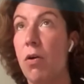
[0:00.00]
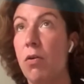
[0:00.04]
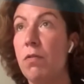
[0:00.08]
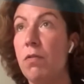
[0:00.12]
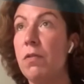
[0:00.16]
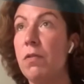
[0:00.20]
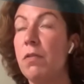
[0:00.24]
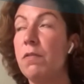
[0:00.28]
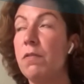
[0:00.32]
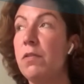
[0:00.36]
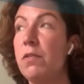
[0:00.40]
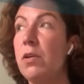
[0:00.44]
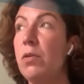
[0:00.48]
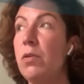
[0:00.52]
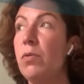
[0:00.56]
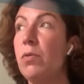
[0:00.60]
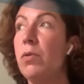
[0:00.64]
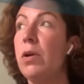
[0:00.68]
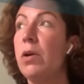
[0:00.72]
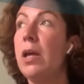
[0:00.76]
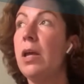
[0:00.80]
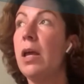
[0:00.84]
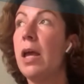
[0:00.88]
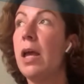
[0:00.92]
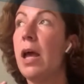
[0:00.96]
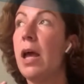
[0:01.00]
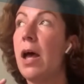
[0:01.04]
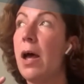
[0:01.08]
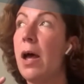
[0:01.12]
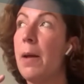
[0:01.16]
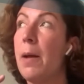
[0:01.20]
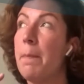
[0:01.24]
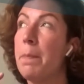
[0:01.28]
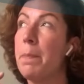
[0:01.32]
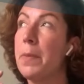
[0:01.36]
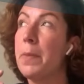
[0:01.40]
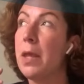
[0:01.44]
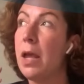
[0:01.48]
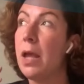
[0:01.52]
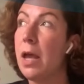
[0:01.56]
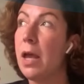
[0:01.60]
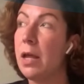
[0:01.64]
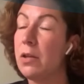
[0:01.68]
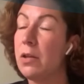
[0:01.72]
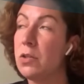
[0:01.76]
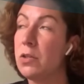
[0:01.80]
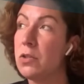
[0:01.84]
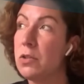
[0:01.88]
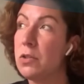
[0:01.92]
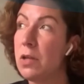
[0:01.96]
overview
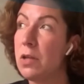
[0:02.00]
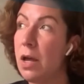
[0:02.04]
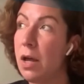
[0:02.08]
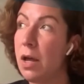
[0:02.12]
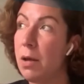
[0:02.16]
and